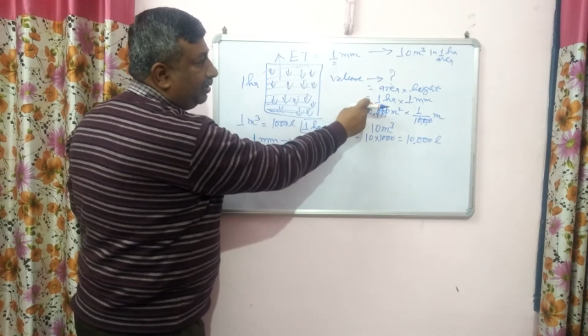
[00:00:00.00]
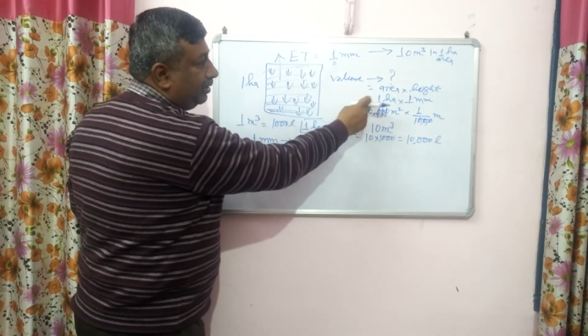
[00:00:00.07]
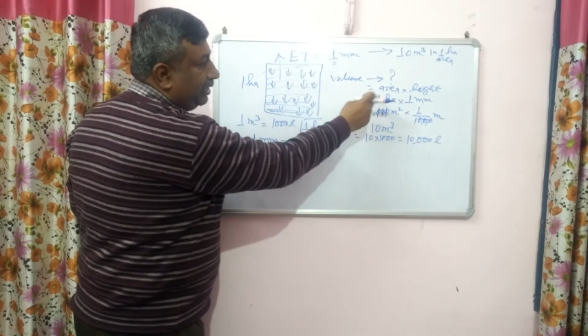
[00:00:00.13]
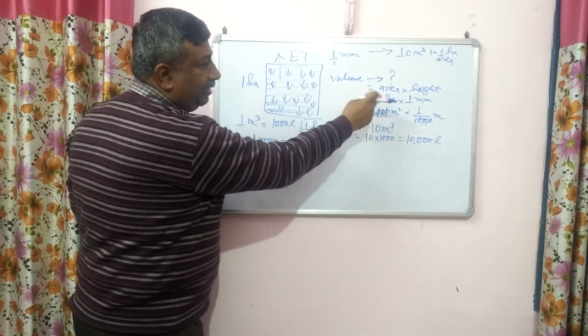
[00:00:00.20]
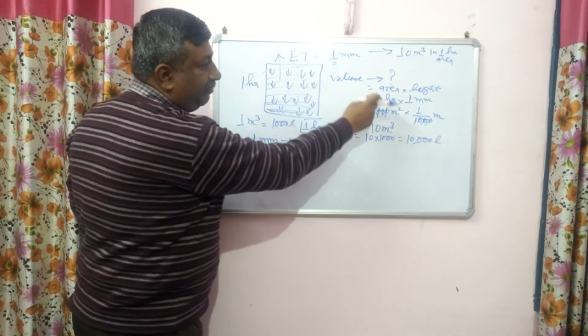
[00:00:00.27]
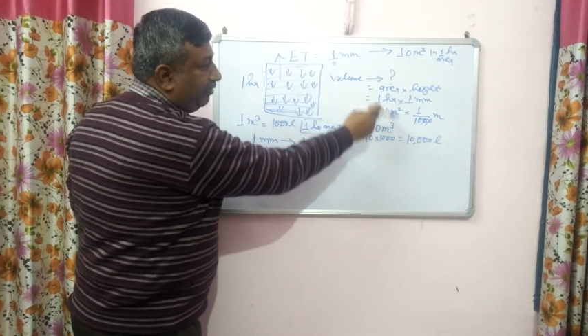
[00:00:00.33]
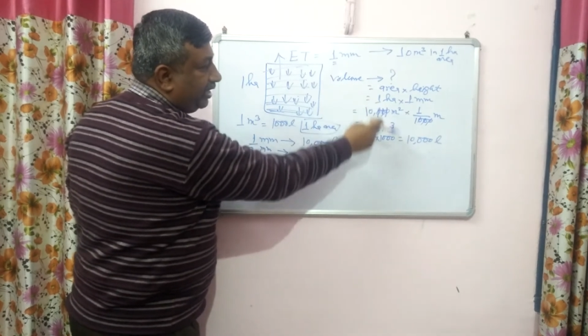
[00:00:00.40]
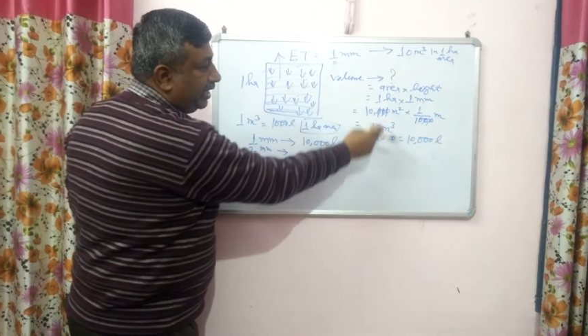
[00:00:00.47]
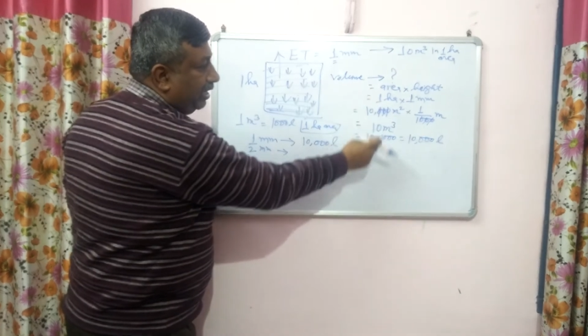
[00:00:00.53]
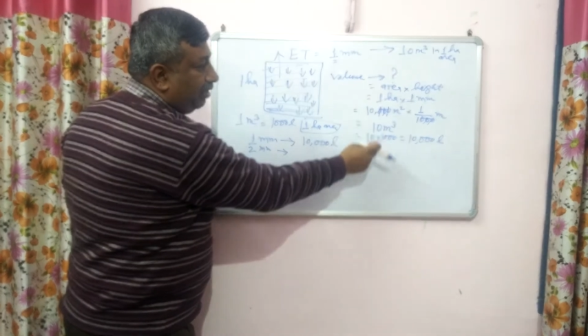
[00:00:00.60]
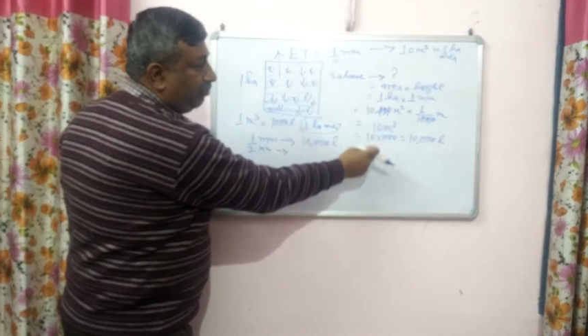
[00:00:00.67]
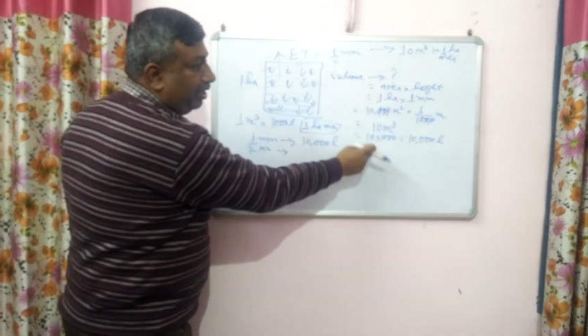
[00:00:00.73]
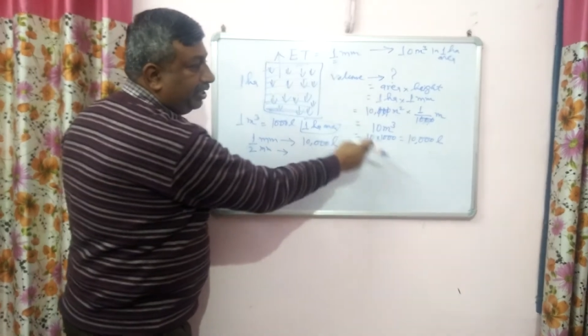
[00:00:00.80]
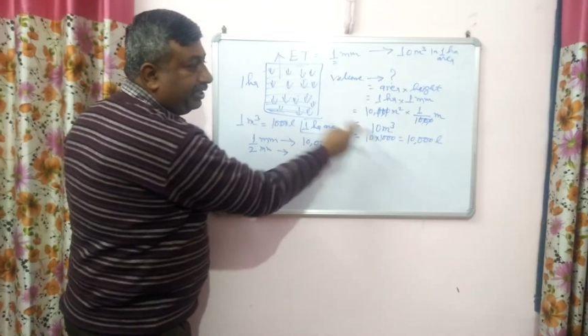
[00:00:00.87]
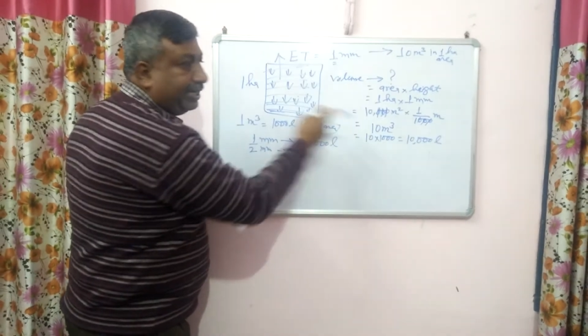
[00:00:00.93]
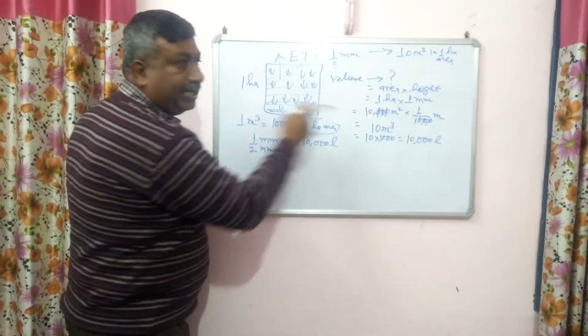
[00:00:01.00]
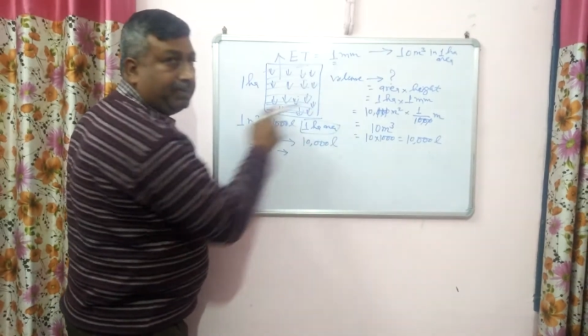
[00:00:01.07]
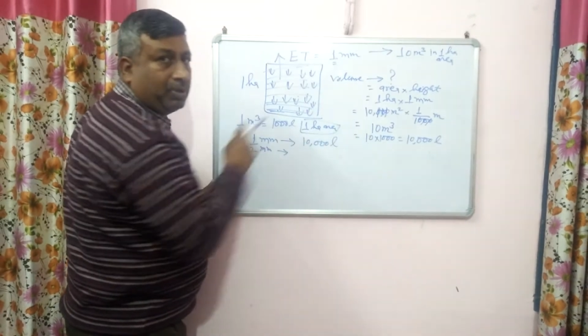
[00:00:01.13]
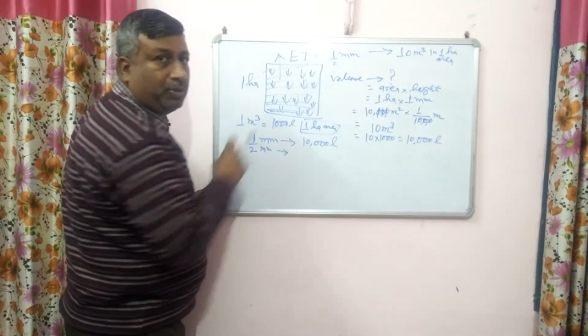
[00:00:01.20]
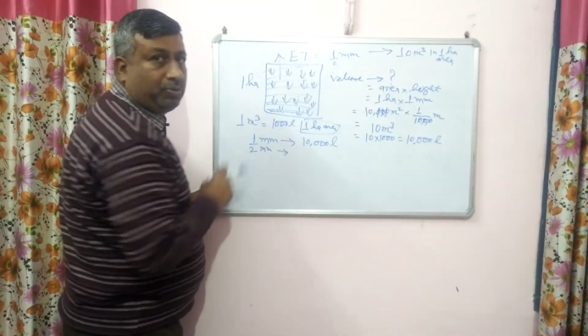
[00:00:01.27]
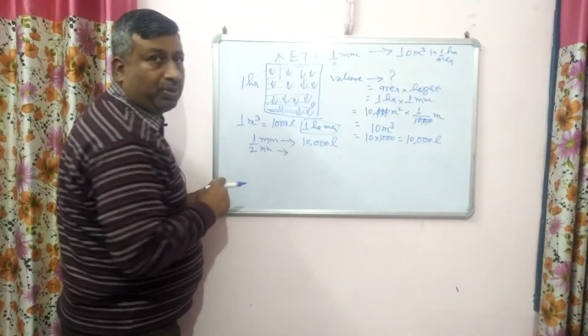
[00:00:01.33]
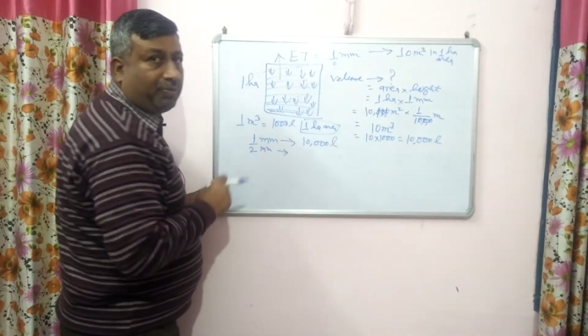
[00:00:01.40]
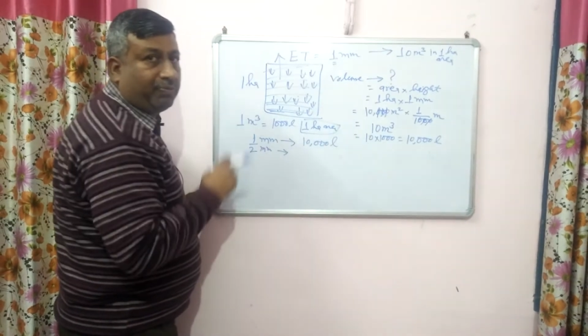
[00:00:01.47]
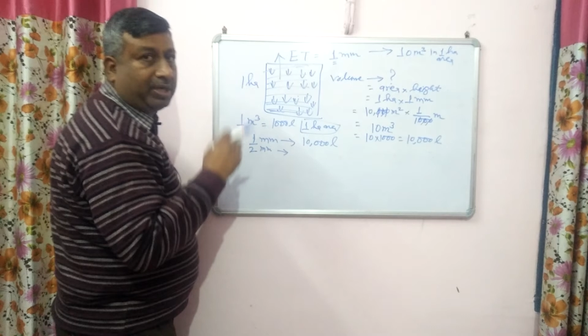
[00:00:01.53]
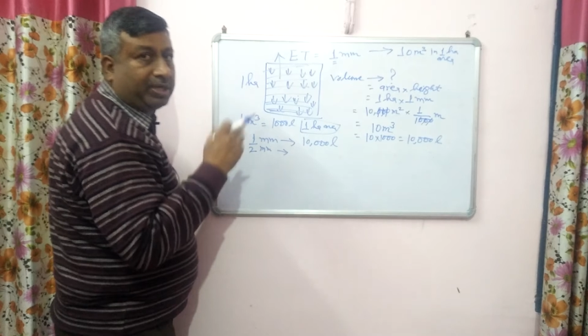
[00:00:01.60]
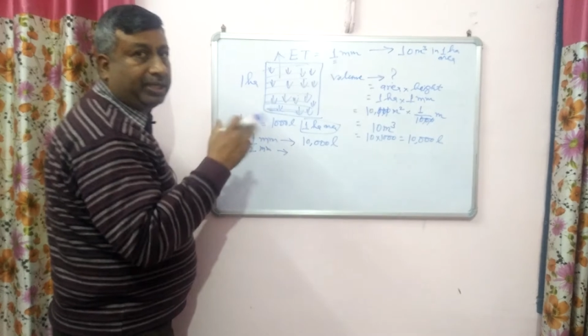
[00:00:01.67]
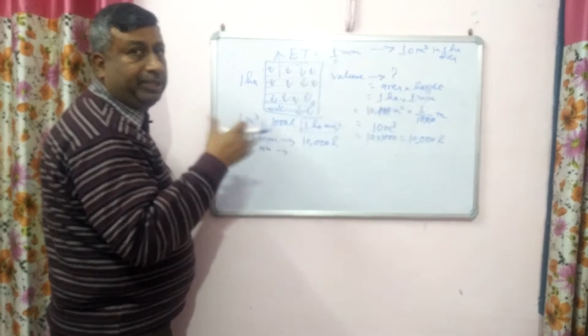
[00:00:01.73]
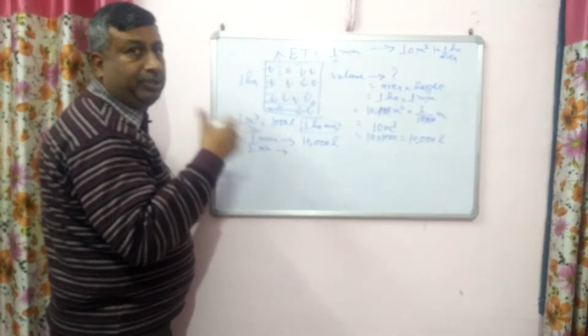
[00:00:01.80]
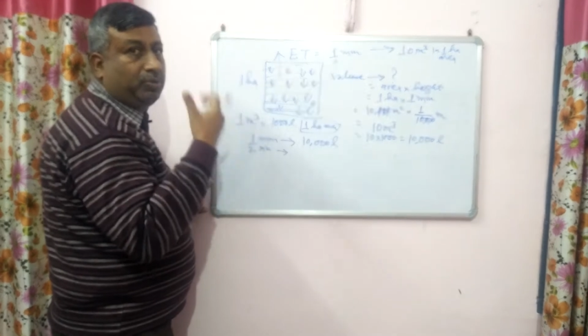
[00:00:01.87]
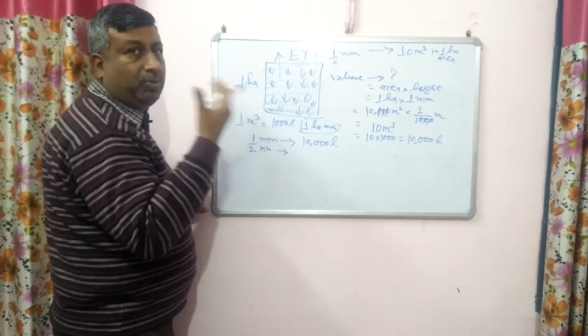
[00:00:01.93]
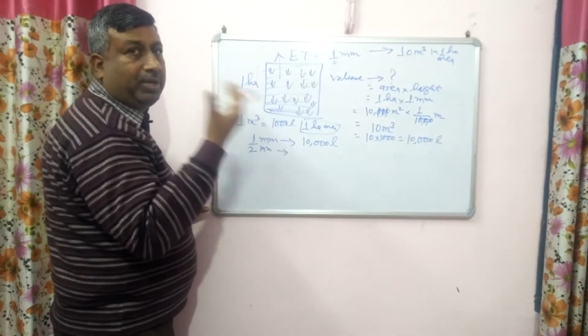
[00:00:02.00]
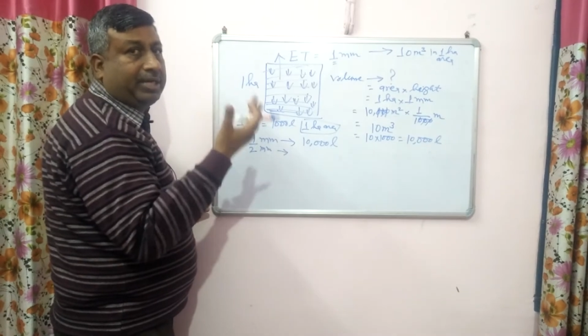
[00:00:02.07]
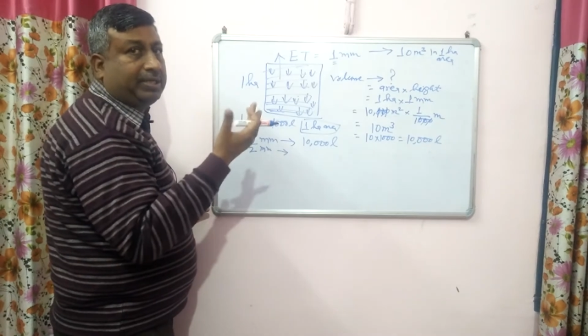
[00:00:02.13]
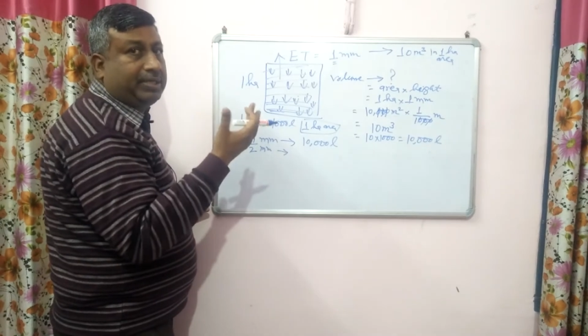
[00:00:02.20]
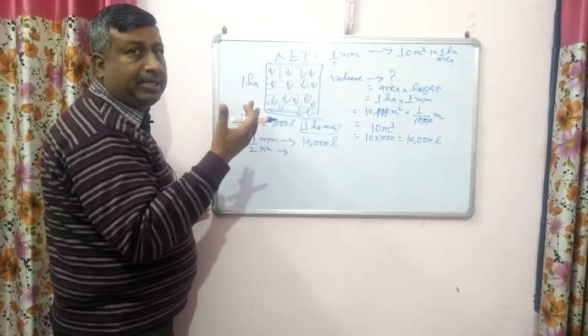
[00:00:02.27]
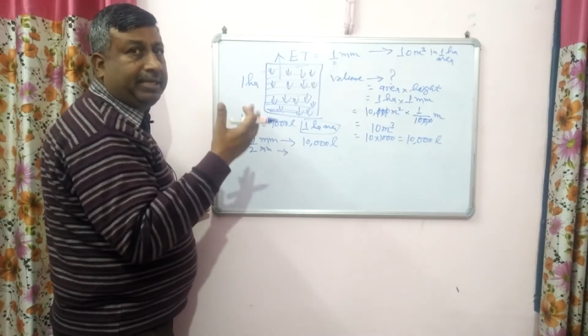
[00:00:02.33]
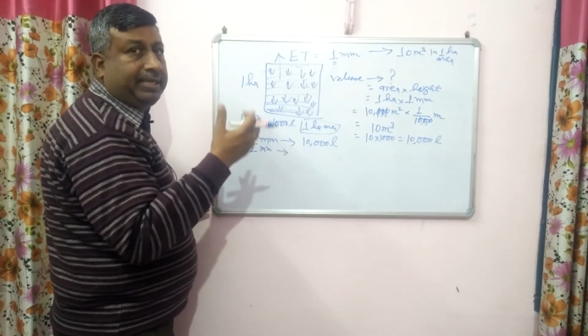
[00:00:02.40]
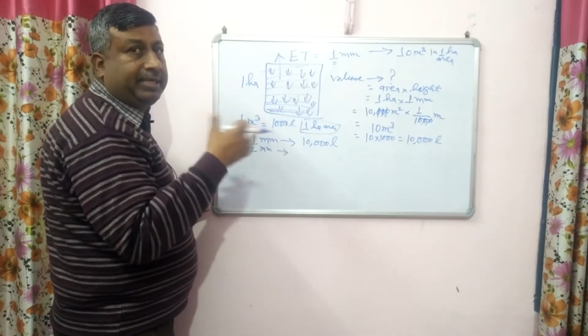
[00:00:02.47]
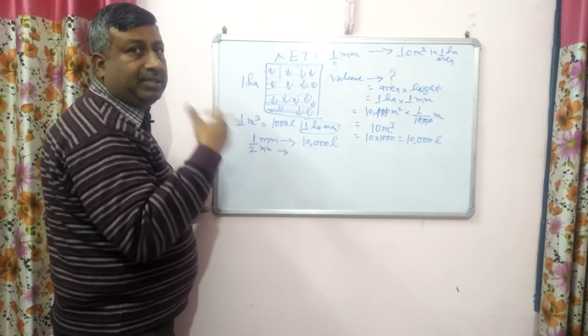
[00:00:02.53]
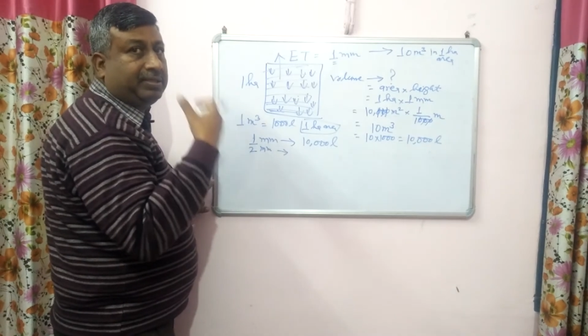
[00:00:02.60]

then we calculate the amount of water in 2 hectare area,